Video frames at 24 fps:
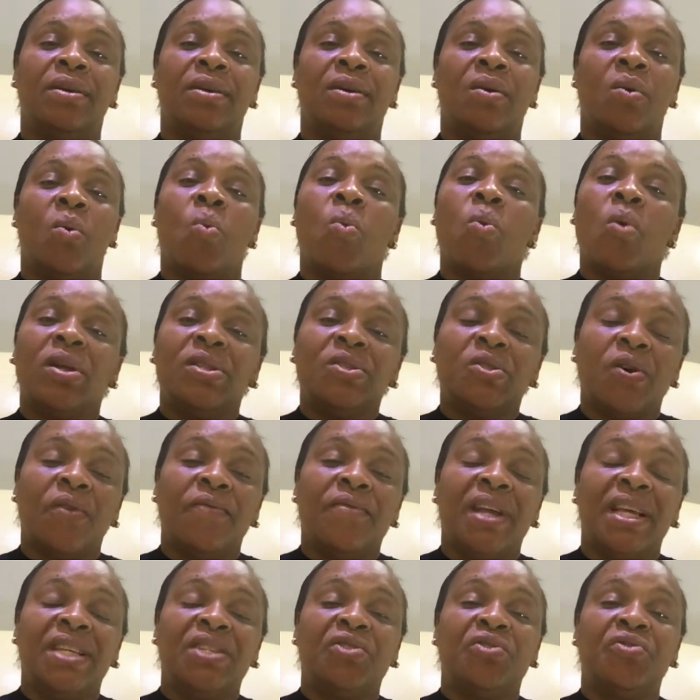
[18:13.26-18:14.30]
What of
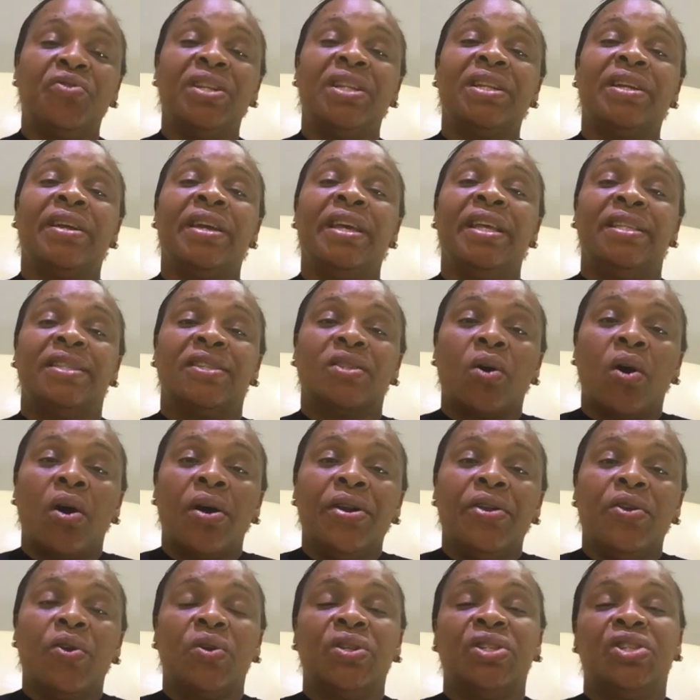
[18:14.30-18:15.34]
the street kids
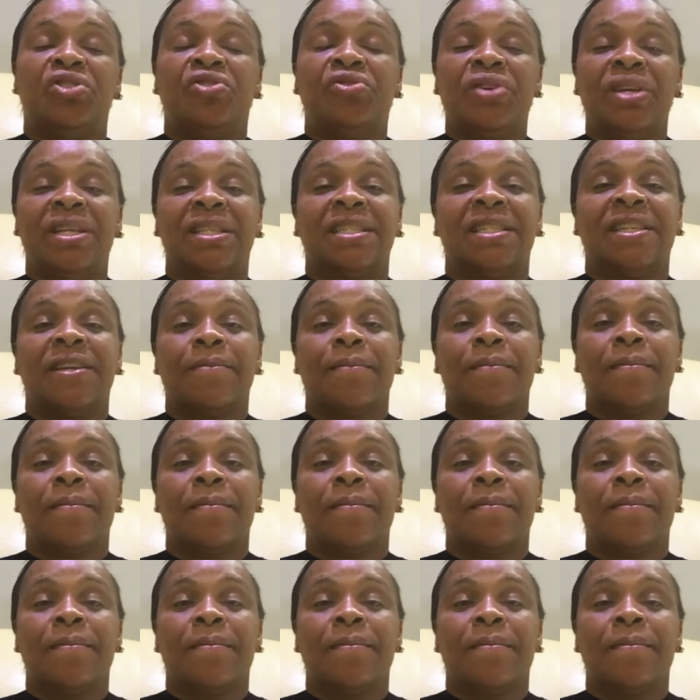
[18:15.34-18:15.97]
on your street?